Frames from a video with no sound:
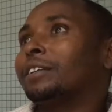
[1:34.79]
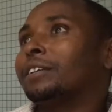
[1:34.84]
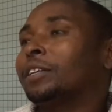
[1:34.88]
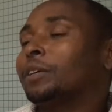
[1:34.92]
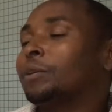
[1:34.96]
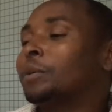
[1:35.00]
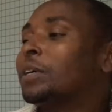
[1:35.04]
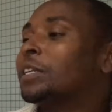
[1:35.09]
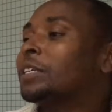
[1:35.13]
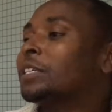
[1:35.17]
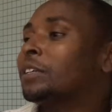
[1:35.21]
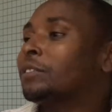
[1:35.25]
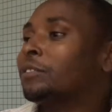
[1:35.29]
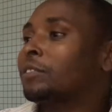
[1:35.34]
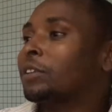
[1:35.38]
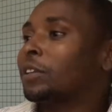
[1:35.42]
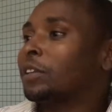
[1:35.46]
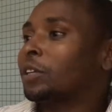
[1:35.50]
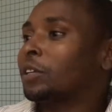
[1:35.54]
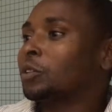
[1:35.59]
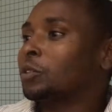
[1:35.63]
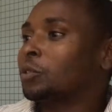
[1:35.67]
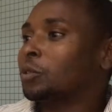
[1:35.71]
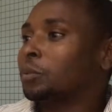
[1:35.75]
They want
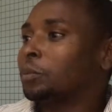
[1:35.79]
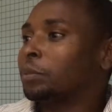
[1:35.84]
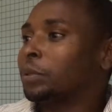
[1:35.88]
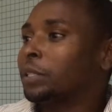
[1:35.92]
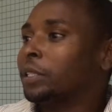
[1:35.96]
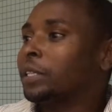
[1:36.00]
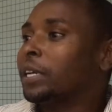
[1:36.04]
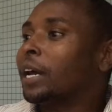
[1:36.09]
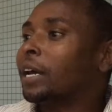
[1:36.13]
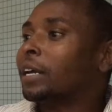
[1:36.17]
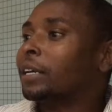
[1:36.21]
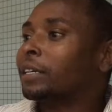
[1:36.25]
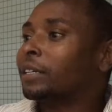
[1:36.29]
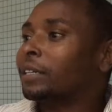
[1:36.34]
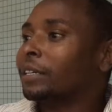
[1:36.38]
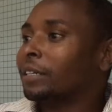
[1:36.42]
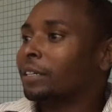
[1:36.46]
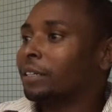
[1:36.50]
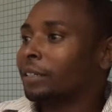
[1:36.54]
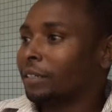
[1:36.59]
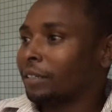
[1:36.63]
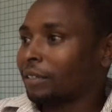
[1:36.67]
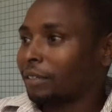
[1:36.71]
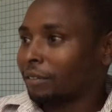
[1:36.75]
everything to be done
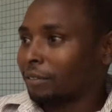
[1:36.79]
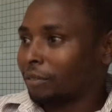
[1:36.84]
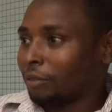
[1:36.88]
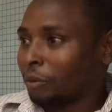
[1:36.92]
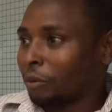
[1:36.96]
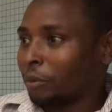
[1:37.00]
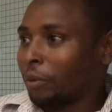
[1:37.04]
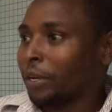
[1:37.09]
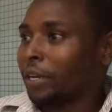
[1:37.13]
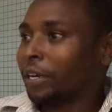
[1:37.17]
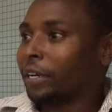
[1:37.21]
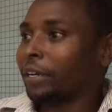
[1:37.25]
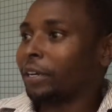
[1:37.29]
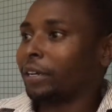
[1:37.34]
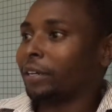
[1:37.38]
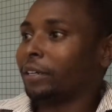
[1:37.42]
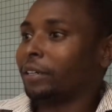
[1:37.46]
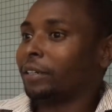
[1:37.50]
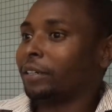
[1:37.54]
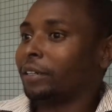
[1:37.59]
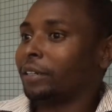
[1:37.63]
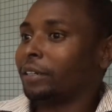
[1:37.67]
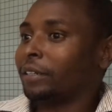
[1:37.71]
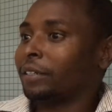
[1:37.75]
quickly,
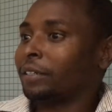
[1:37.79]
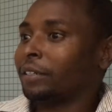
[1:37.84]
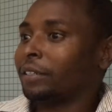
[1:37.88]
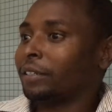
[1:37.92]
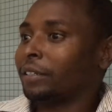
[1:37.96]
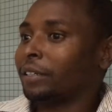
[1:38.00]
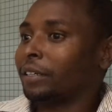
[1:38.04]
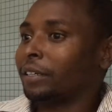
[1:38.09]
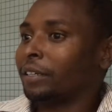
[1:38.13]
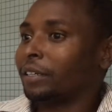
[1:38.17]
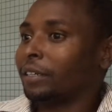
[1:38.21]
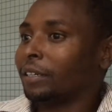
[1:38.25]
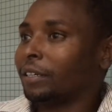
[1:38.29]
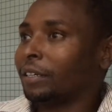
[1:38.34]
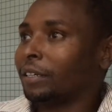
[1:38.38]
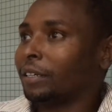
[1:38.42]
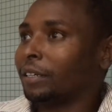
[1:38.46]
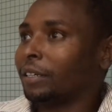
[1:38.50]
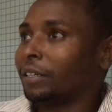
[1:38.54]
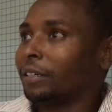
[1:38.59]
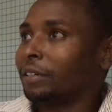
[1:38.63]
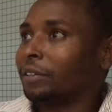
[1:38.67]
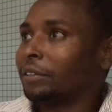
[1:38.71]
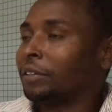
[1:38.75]
and
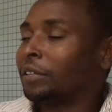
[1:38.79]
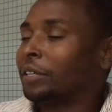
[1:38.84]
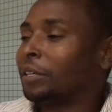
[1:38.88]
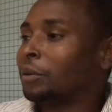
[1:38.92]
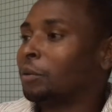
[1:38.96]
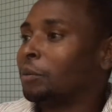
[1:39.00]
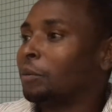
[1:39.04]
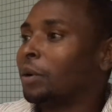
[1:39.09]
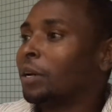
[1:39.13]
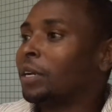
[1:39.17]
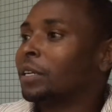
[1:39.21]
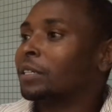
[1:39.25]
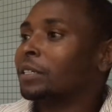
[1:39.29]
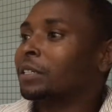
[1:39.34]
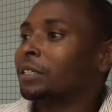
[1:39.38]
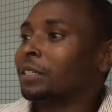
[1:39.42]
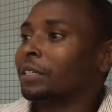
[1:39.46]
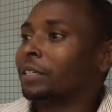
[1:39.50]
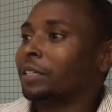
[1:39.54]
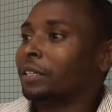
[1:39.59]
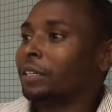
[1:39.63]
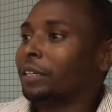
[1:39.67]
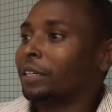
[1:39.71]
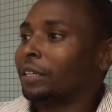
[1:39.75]
they want
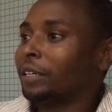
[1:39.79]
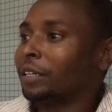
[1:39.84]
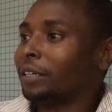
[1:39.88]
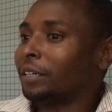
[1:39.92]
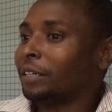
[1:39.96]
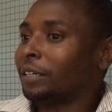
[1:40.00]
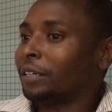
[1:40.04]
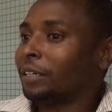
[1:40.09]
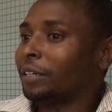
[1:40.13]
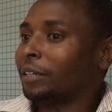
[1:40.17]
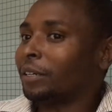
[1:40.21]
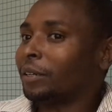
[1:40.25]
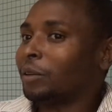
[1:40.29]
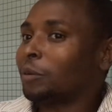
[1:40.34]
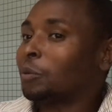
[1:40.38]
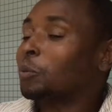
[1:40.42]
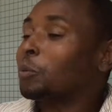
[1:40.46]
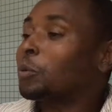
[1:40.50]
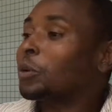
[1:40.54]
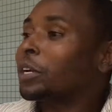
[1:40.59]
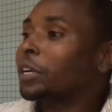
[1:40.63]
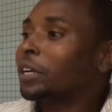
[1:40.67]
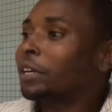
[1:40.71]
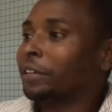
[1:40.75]

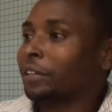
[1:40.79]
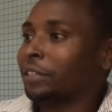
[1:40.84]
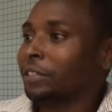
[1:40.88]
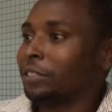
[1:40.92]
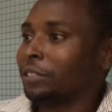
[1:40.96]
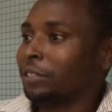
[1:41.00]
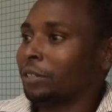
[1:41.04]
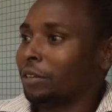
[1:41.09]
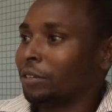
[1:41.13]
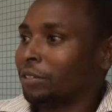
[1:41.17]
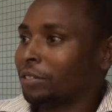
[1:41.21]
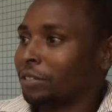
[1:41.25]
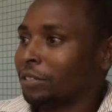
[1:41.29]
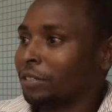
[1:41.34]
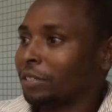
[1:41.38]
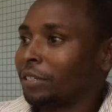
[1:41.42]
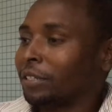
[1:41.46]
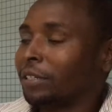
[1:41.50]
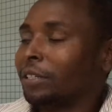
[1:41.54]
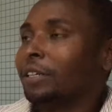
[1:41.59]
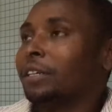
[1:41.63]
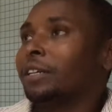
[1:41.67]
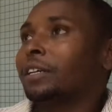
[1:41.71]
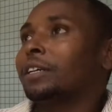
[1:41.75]
quick results.
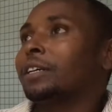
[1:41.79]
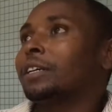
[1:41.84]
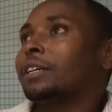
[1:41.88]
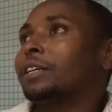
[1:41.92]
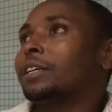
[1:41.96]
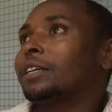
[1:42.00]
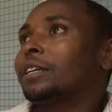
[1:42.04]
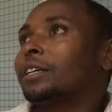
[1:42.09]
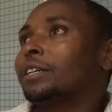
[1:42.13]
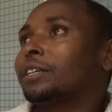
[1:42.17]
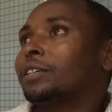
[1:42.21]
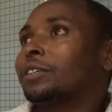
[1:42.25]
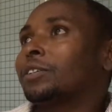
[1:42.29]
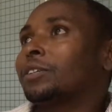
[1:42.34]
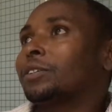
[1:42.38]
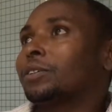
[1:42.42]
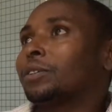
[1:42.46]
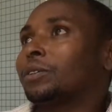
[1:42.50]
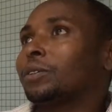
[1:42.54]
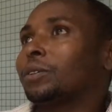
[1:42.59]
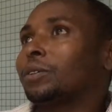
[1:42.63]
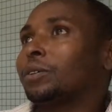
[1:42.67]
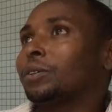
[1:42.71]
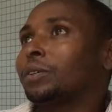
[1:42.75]

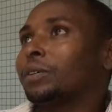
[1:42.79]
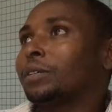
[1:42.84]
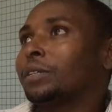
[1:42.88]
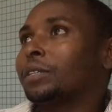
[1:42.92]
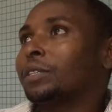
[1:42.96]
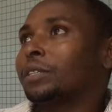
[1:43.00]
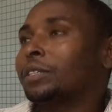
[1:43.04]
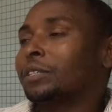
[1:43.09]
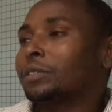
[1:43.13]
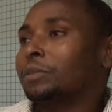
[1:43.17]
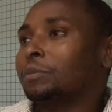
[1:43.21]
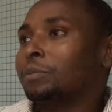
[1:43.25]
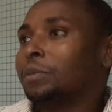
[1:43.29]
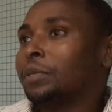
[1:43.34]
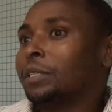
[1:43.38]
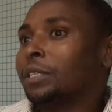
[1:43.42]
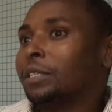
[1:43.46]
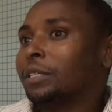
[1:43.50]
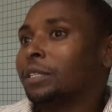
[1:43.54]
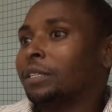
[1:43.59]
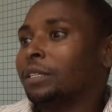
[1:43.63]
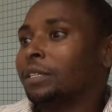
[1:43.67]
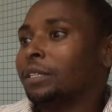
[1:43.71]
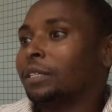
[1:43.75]
So it has
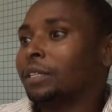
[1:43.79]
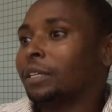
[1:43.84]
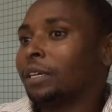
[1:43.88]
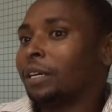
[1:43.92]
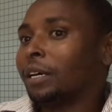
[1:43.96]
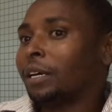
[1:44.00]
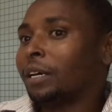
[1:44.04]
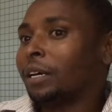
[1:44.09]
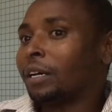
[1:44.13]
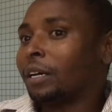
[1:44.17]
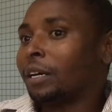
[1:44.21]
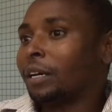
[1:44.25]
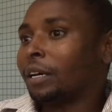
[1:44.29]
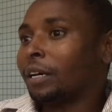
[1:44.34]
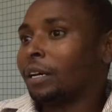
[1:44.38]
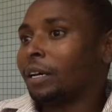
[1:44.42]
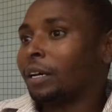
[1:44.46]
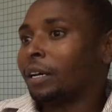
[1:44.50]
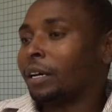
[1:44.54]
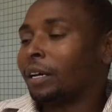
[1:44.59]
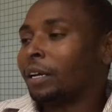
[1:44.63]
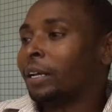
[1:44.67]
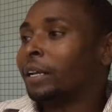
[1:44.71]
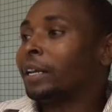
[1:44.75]
been
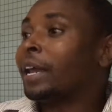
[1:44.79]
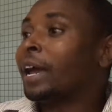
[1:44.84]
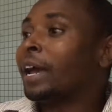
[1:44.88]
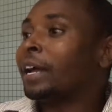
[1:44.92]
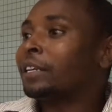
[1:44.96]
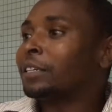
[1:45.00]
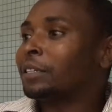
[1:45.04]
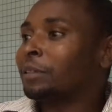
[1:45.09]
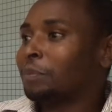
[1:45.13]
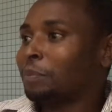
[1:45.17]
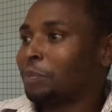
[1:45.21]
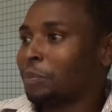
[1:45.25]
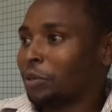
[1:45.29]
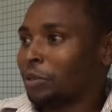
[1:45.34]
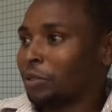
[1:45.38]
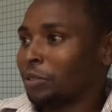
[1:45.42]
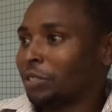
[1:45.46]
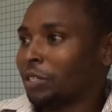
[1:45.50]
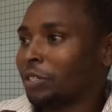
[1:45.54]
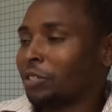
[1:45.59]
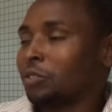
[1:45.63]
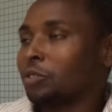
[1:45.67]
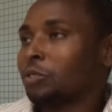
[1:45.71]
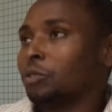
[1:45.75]
a learning
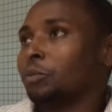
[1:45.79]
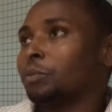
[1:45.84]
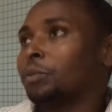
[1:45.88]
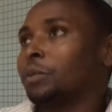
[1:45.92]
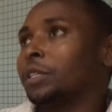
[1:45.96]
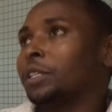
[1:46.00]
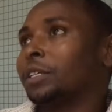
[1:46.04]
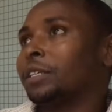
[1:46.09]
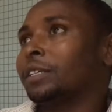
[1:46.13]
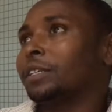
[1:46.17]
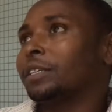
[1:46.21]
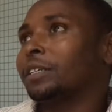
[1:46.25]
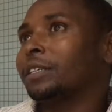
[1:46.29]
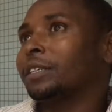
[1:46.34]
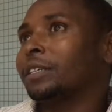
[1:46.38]
process to me,